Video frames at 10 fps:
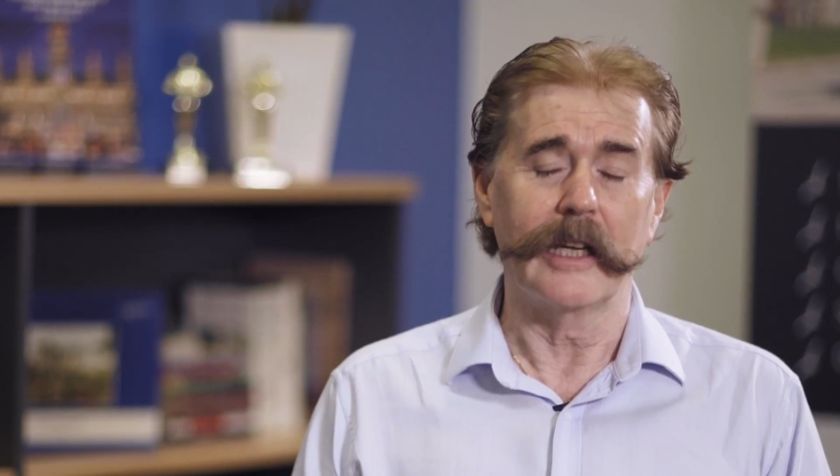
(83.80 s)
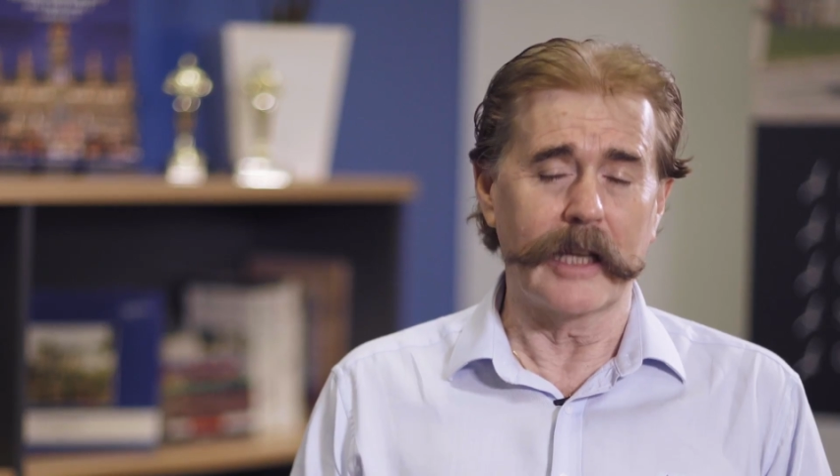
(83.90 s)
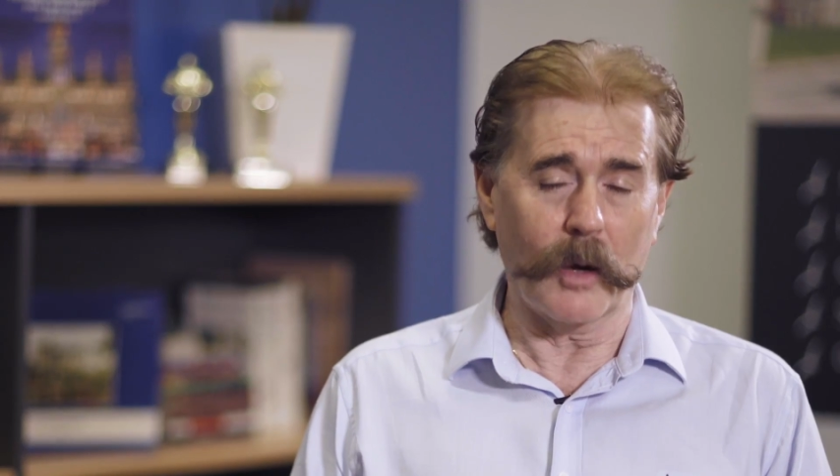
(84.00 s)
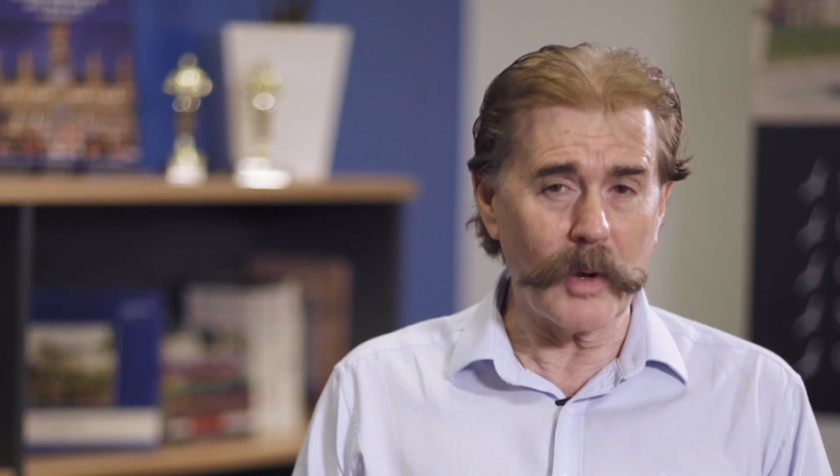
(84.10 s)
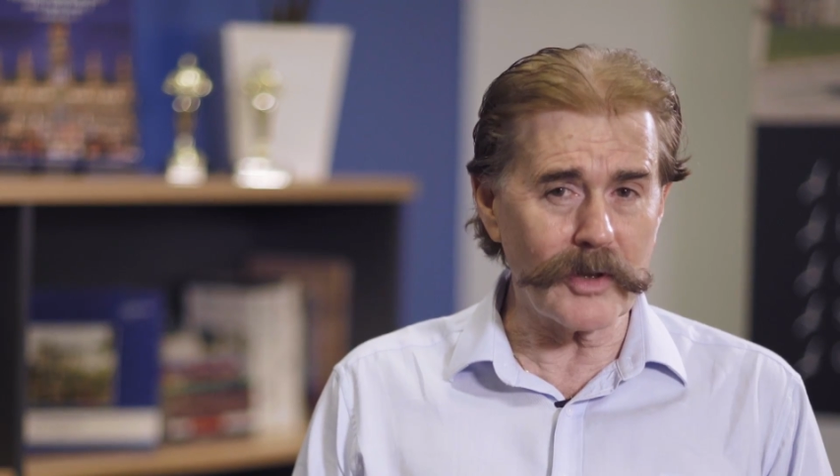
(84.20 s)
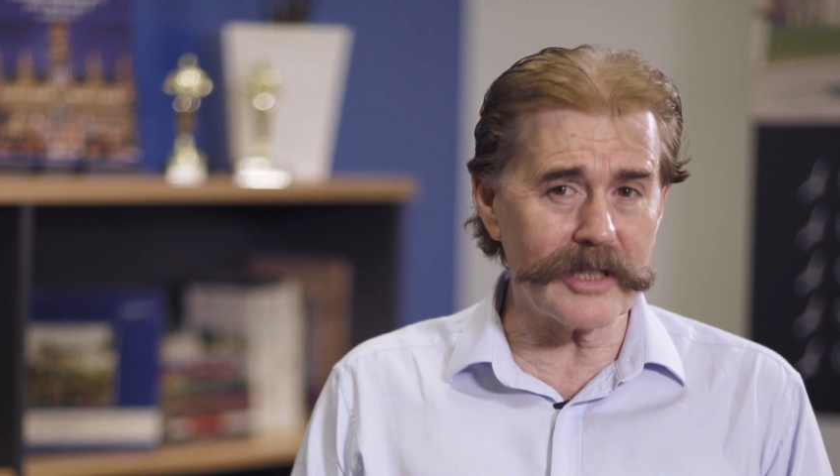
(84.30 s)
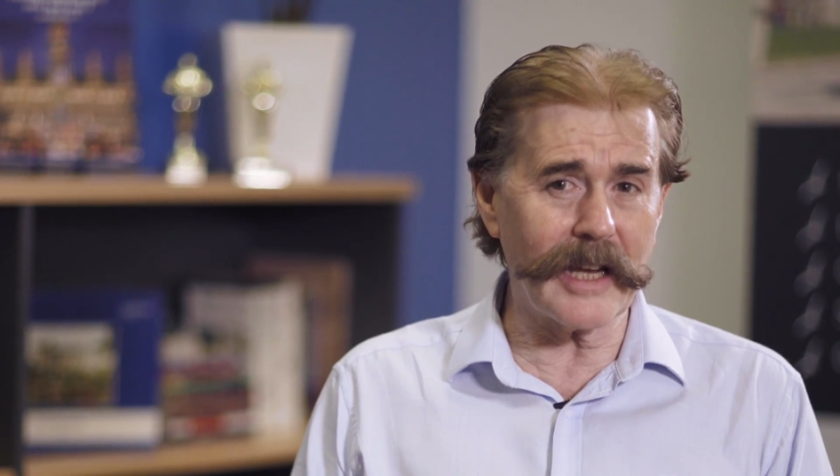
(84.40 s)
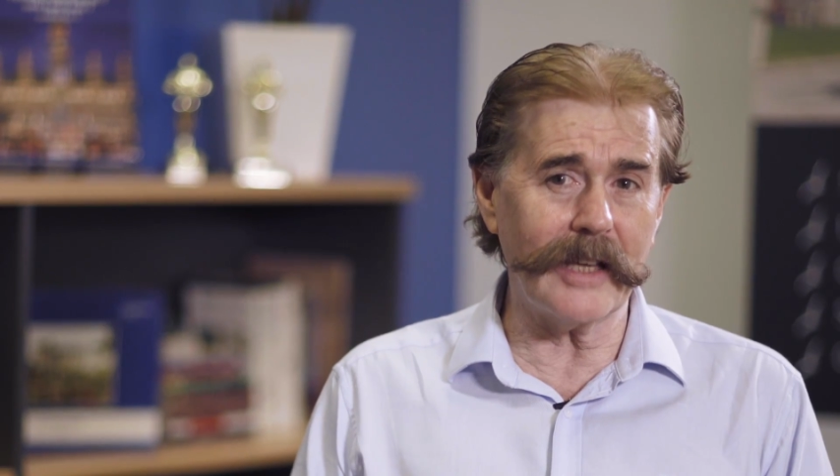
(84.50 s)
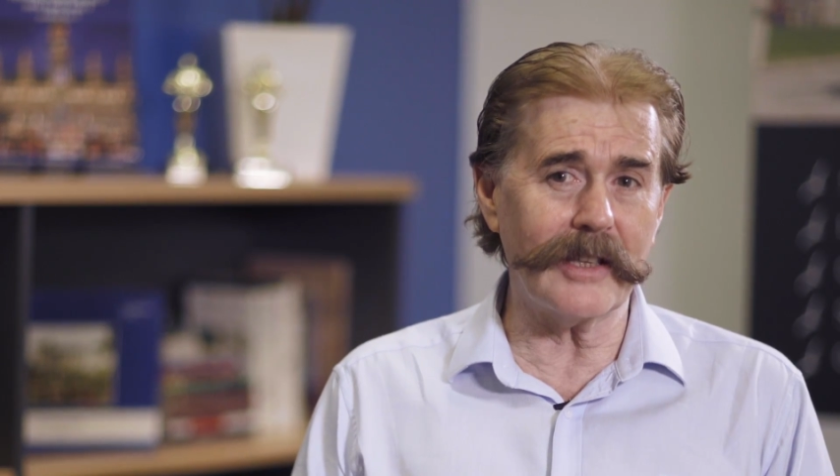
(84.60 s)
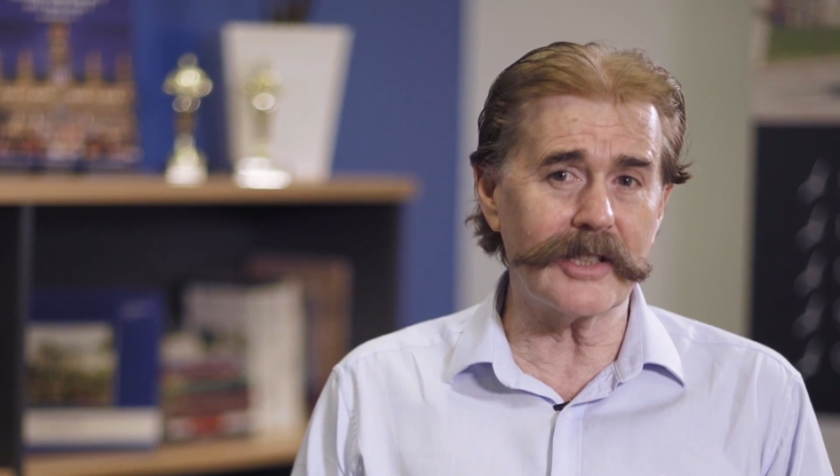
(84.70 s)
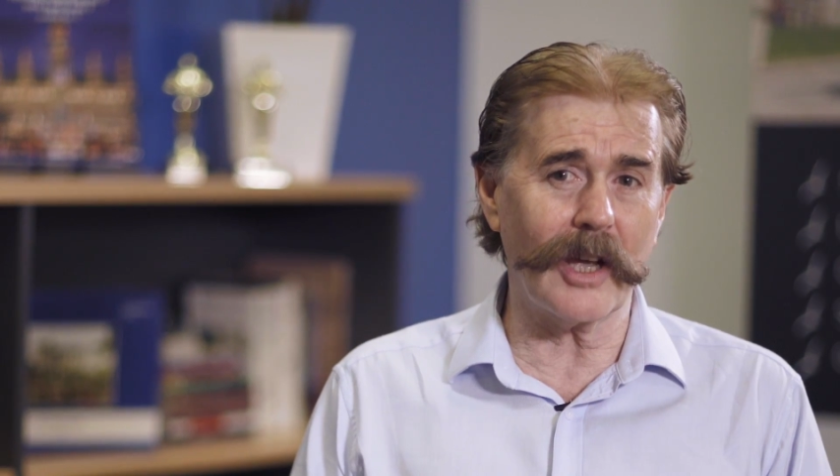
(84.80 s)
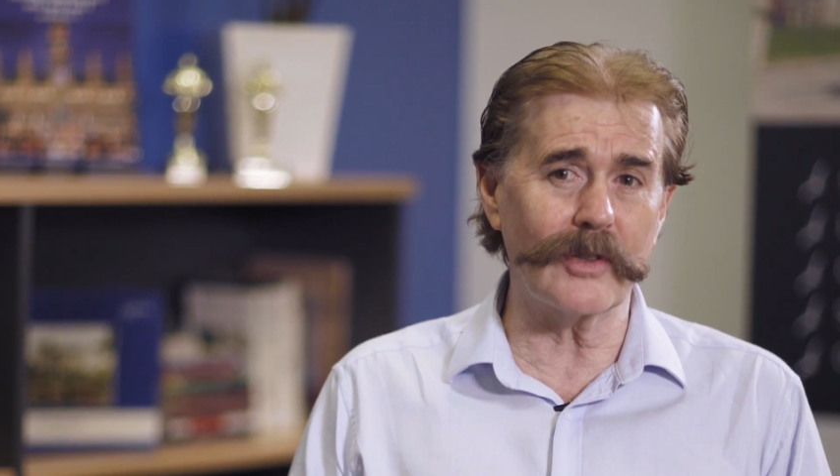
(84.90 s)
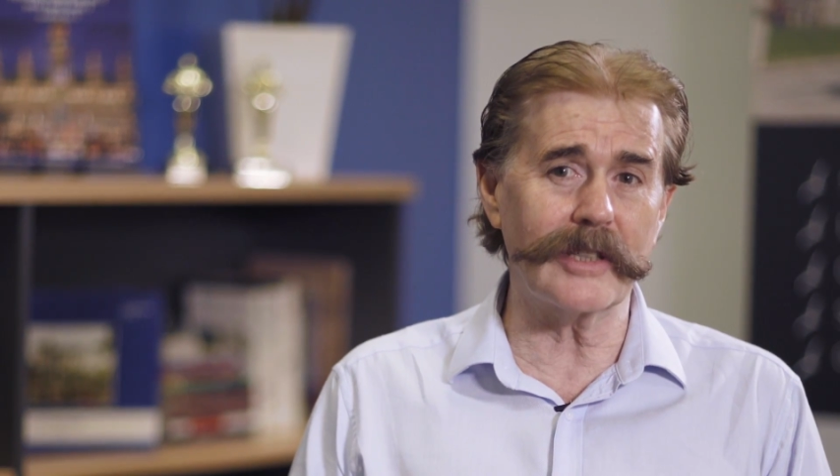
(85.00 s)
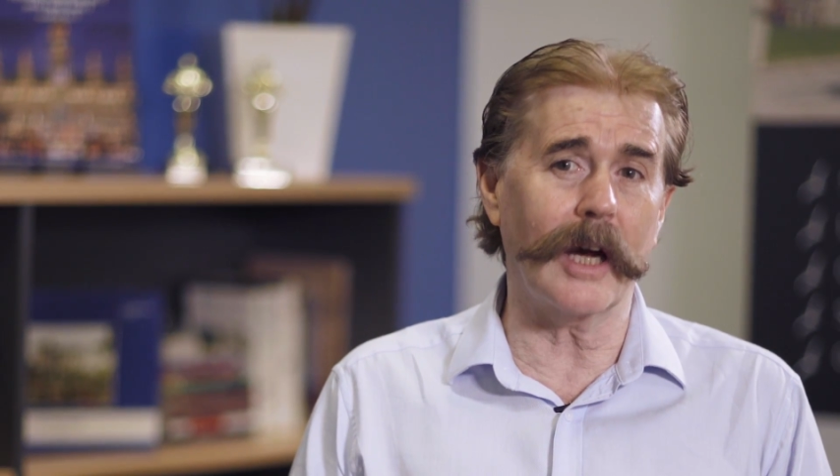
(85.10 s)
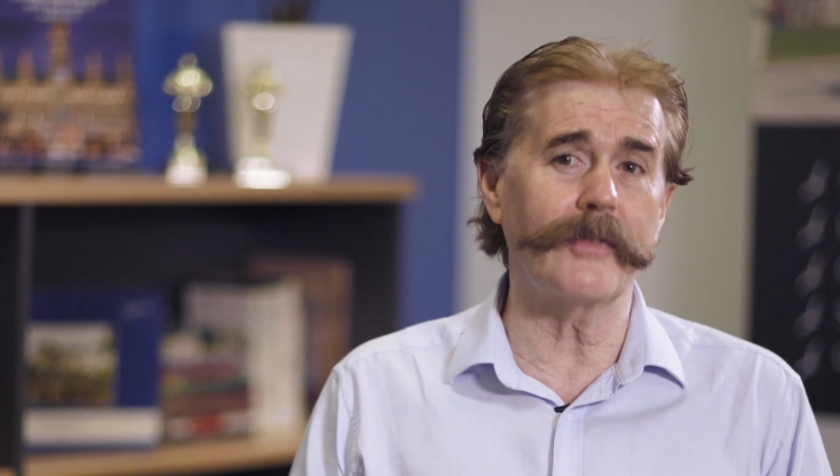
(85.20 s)
Now we'll stay in this
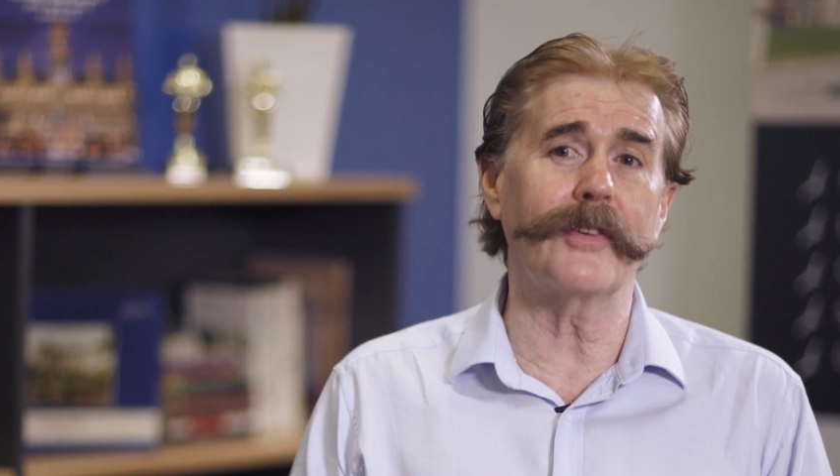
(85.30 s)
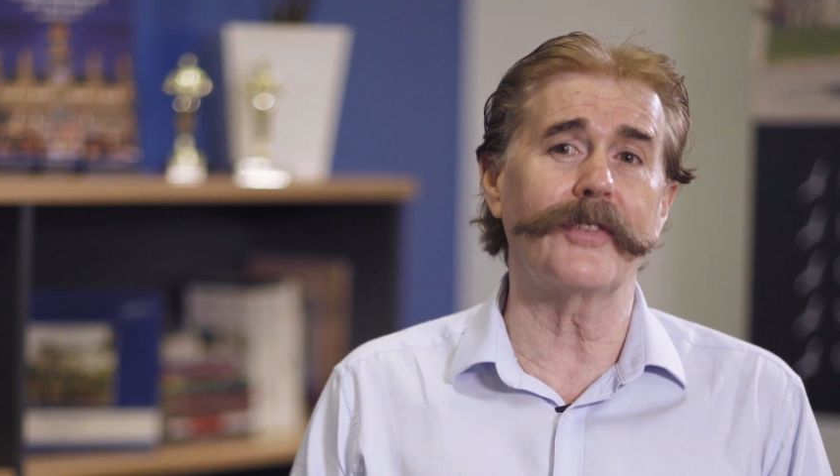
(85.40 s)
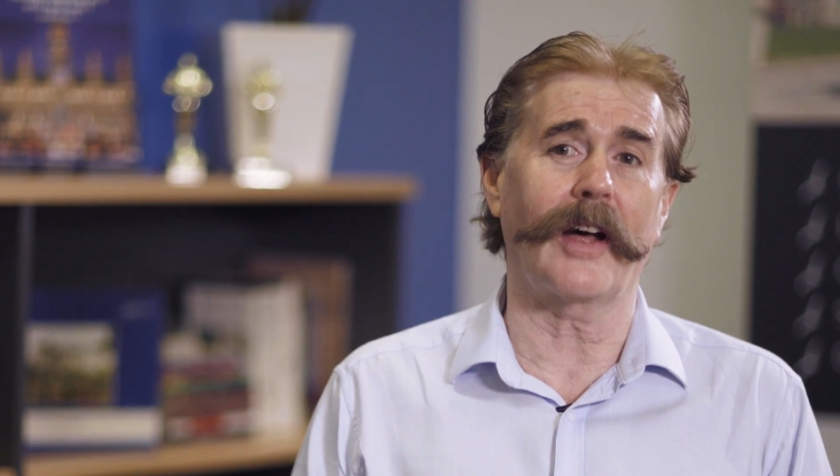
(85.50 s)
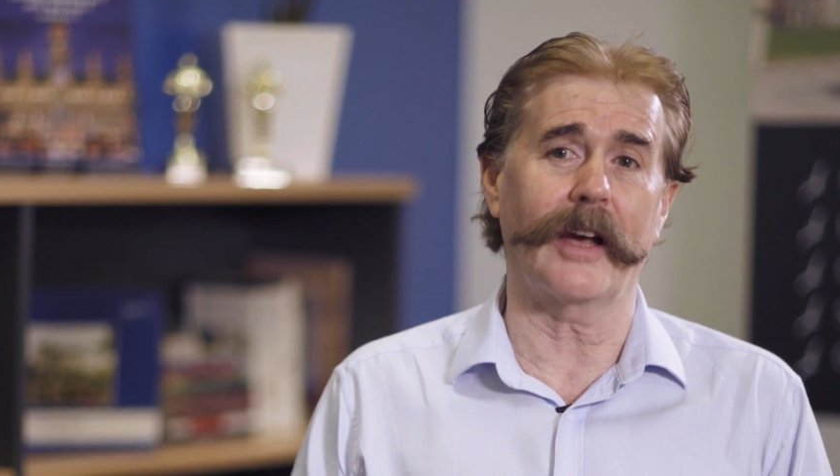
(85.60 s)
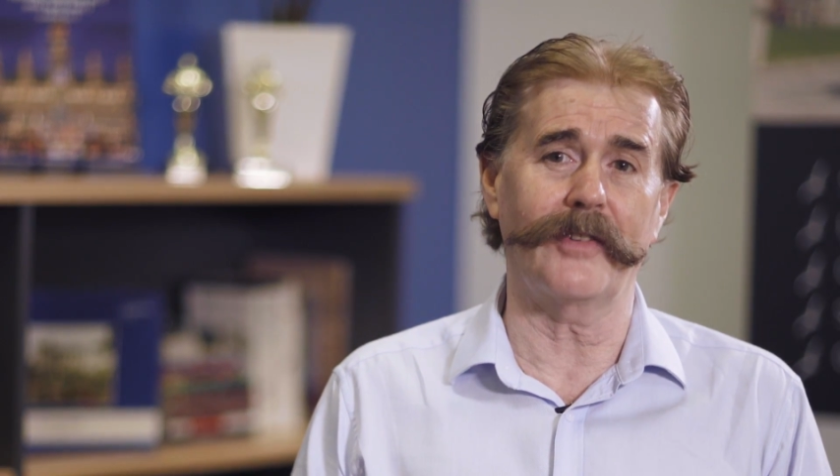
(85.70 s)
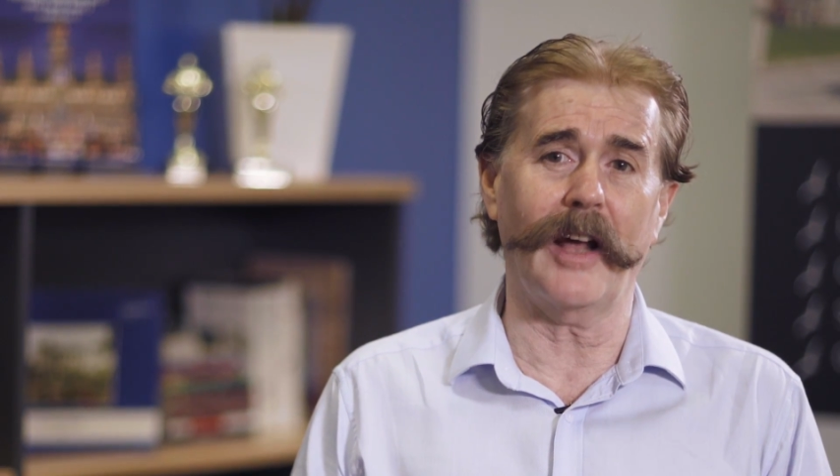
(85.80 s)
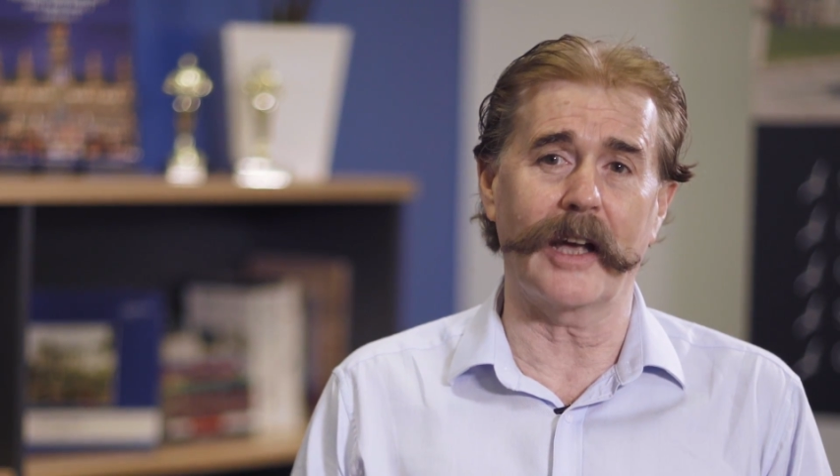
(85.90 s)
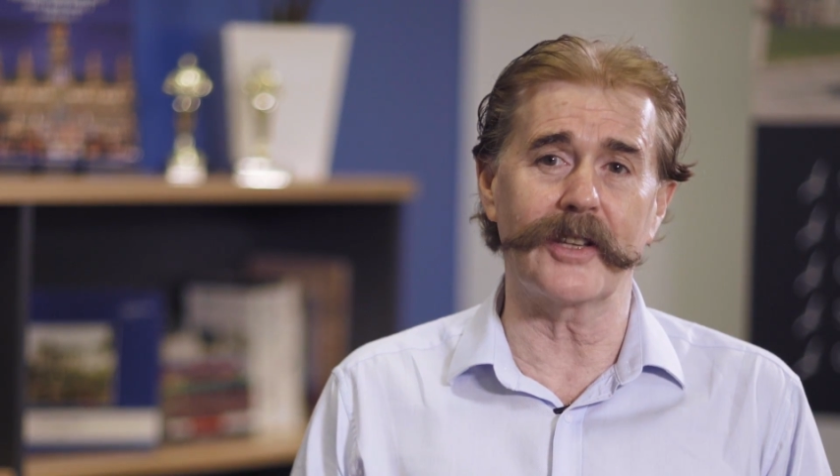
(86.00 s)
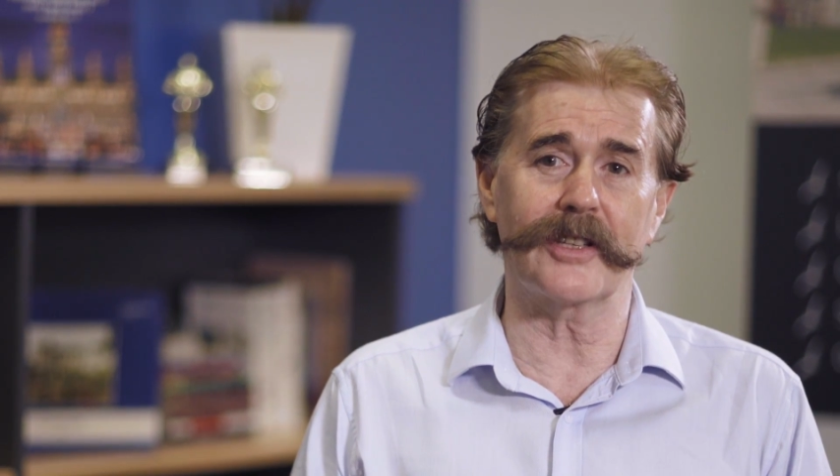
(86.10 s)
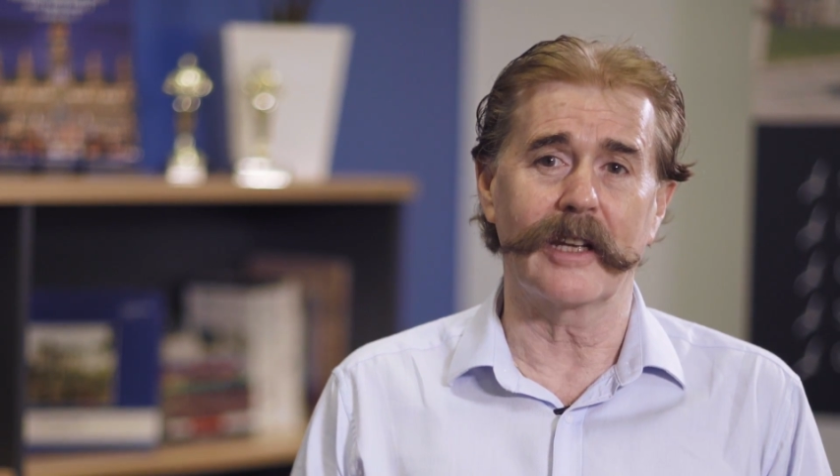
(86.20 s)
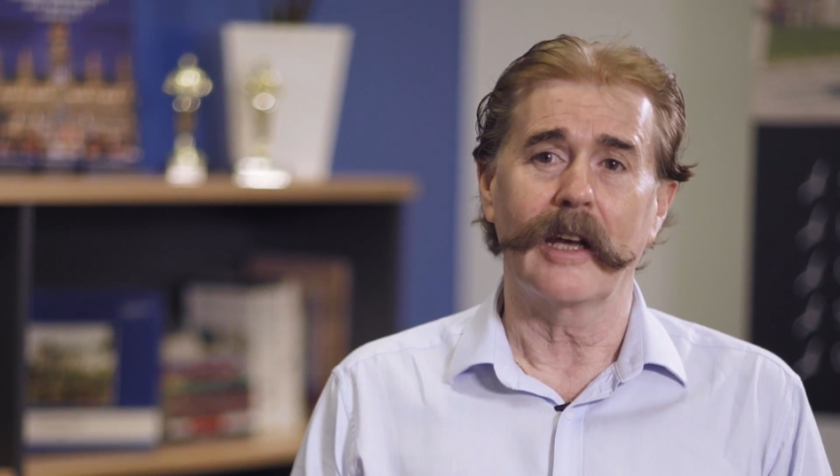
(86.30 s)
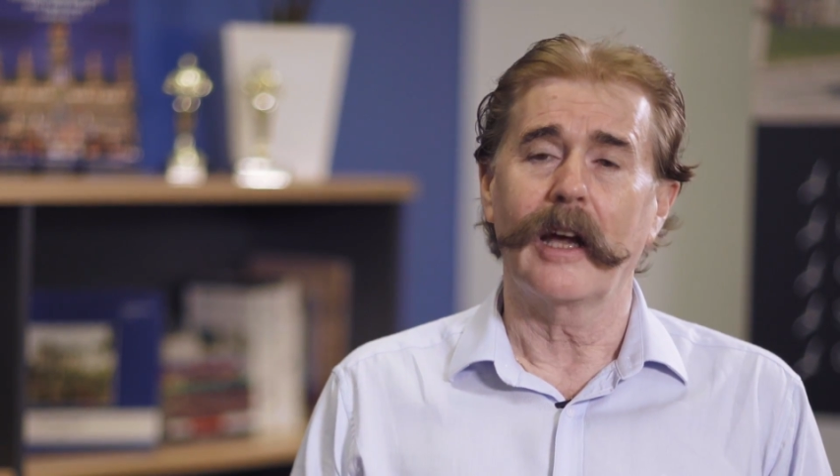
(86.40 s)
hotel for five nights,